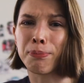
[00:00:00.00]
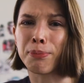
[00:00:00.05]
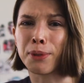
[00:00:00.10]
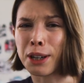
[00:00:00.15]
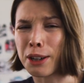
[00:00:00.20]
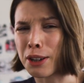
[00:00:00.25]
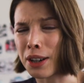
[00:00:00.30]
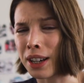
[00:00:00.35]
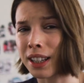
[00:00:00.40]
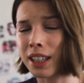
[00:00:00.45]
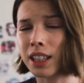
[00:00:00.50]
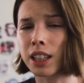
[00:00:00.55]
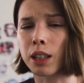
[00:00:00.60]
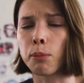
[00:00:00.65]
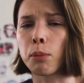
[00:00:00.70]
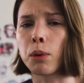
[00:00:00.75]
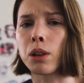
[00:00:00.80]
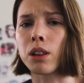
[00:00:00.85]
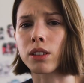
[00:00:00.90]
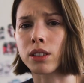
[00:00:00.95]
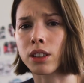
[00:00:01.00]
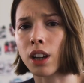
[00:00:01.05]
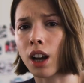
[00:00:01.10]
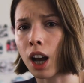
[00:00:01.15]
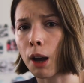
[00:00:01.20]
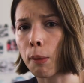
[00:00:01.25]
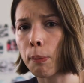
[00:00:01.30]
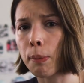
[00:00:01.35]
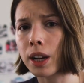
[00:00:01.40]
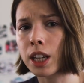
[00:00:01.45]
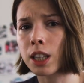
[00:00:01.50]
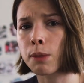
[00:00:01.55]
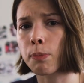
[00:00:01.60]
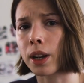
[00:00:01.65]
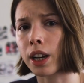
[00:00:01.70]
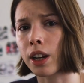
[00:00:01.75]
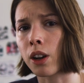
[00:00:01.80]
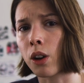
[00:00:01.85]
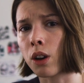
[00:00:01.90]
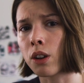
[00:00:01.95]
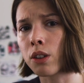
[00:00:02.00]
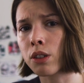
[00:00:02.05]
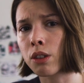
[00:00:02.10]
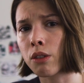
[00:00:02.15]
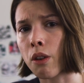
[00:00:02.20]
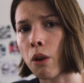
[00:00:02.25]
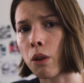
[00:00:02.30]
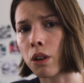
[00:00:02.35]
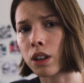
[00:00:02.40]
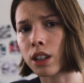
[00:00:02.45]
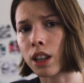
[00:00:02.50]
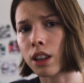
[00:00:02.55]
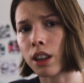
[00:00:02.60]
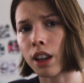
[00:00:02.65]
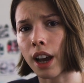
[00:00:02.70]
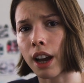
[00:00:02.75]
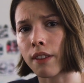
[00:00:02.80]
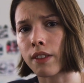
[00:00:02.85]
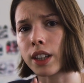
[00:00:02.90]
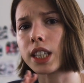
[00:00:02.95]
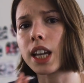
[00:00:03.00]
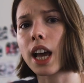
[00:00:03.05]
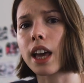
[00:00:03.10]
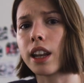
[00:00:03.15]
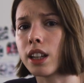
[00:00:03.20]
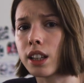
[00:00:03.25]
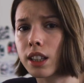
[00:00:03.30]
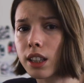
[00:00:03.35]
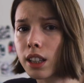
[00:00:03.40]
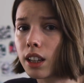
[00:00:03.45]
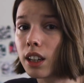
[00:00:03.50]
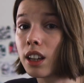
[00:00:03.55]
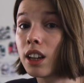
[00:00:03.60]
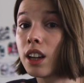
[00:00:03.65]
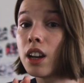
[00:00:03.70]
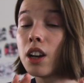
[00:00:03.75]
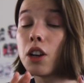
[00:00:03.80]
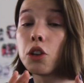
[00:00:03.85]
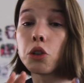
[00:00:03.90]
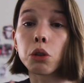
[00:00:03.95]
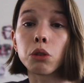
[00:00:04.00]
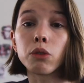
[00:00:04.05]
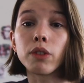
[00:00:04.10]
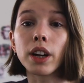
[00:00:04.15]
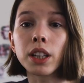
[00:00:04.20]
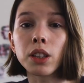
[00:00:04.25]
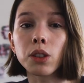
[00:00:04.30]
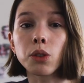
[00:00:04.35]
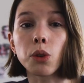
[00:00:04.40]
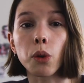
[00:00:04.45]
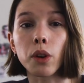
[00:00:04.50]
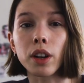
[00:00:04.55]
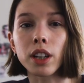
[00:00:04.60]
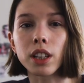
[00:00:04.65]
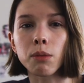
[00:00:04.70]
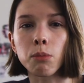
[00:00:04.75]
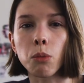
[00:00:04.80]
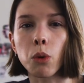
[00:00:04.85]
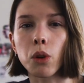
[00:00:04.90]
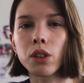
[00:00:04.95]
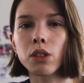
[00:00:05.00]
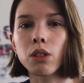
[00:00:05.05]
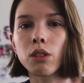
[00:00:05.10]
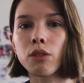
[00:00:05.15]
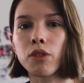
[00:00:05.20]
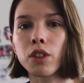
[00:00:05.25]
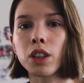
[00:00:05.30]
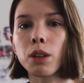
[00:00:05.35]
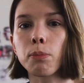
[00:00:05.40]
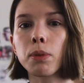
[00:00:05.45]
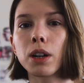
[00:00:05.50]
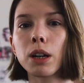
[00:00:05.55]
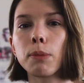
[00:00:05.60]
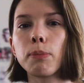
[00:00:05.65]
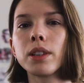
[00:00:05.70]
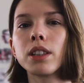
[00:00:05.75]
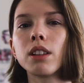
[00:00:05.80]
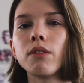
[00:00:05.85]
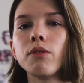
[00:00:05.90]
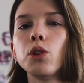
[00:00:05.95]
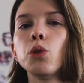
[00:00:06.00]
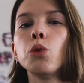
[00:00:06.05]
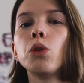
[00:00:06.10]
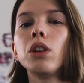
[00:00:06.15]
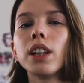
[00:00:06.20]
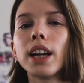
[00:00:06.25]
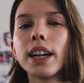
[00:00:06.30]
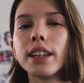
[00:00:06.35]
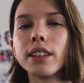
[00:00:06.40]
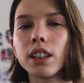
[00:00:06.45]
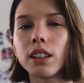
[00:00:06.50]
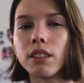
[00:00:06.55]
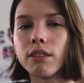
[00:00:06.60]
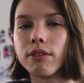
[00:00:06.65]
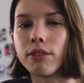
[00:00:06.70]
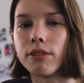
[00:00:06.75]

breaching similar topics, but I also notice that they have a tendency to write stories more so for the purpose of utilizing